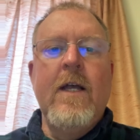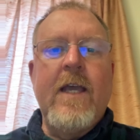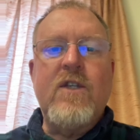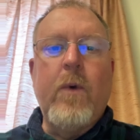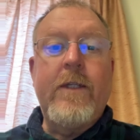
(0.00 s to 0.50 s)

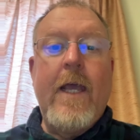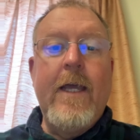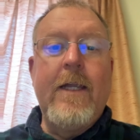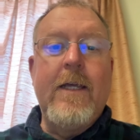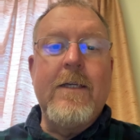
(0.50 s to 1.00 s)
Guess what
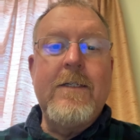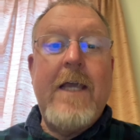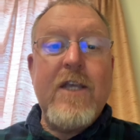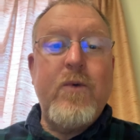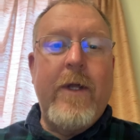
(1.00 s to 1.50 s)
day it is?
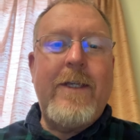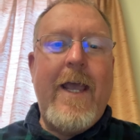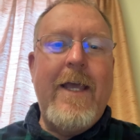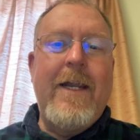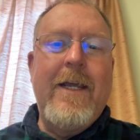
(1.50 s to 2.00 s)
Guess what
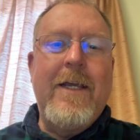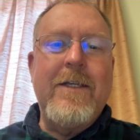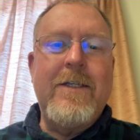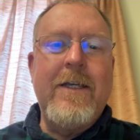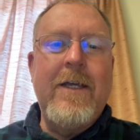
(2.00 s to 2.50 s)
day it
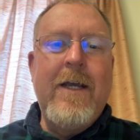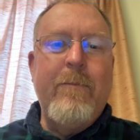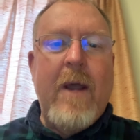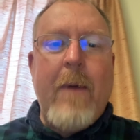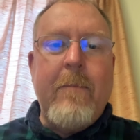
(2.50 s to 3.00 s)
is?
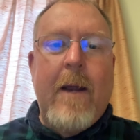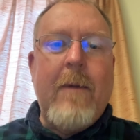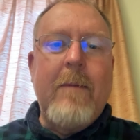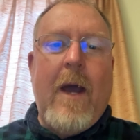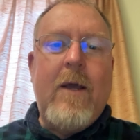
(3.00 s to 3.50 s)
Mike, Mike, Mike,
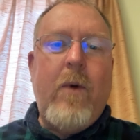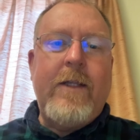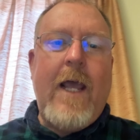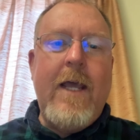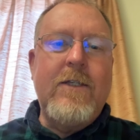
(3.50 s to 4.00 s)
Mike, Mike, what
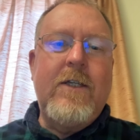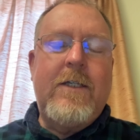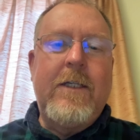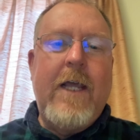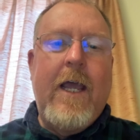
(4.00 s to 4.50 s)
day is it
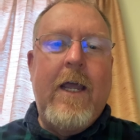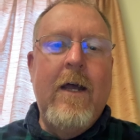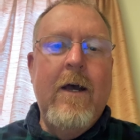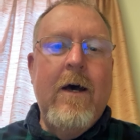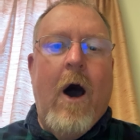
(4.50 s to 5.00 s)
today?
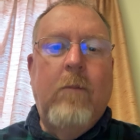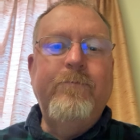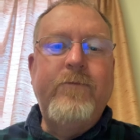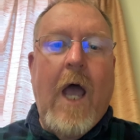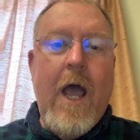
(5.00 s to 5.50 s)

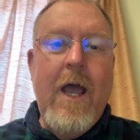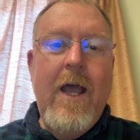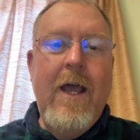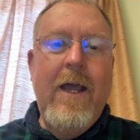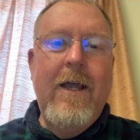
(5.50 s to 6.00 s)
Hump
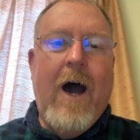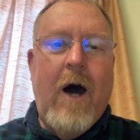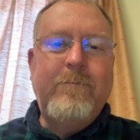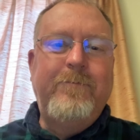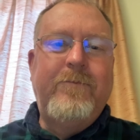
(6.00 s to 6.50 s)
day,
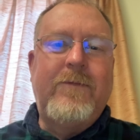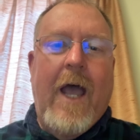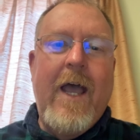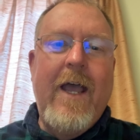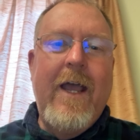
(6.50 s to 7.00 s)
hump
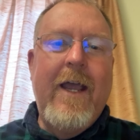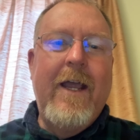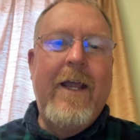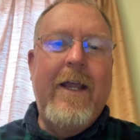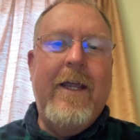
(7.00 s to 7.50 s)

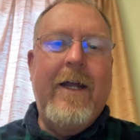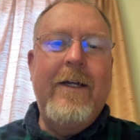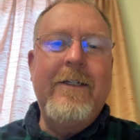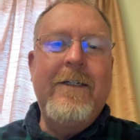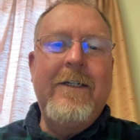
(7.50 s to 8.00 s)
day.
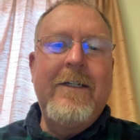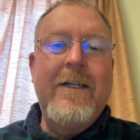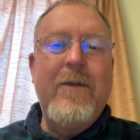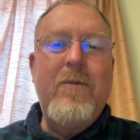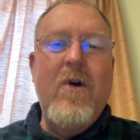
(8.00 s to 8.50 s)

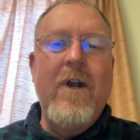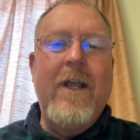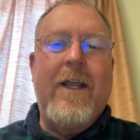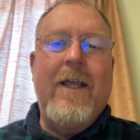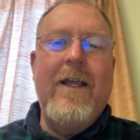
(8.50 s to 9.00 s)
Good morning.